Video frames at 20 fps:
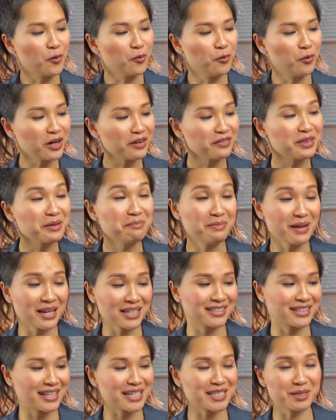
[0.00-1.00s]
One of the best
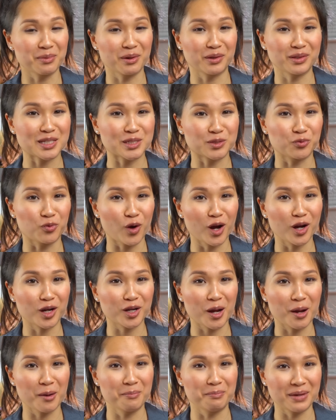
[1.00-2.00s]
things about these
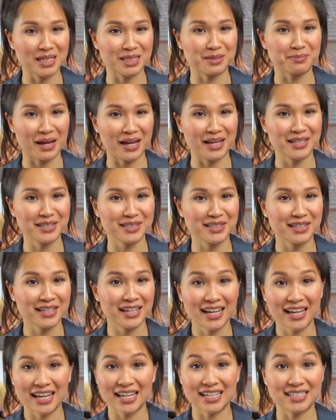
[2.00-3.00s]
Wacom-based pens
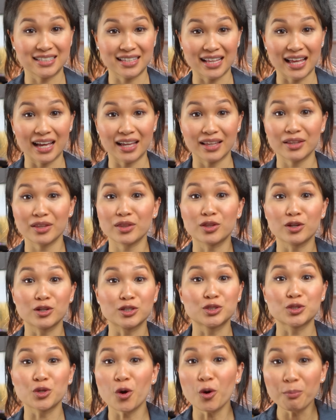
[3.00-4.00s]
is that there's
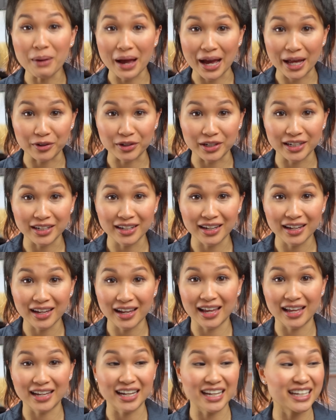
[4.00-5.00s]
no battery
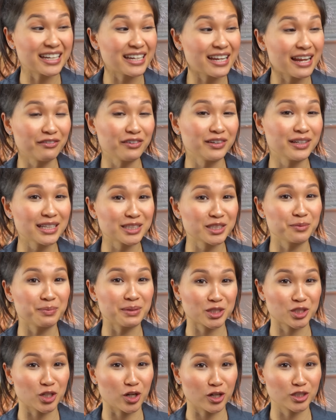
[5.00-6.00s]
and it never needs to be
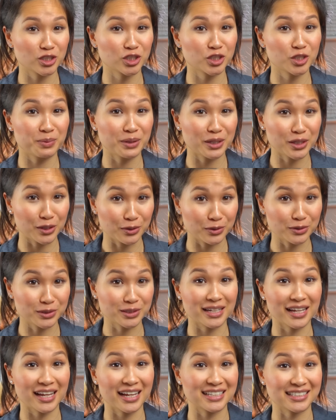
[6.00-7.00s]
charged to be used
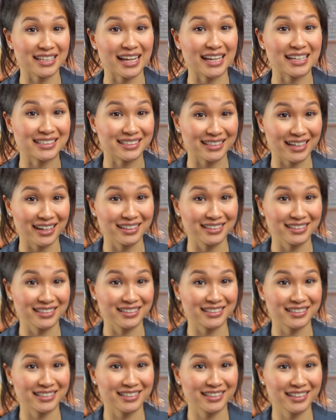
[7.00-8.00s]
as a
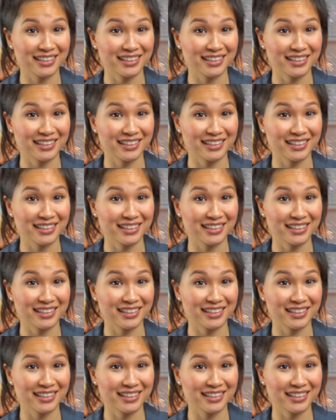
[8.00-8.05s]
stylus.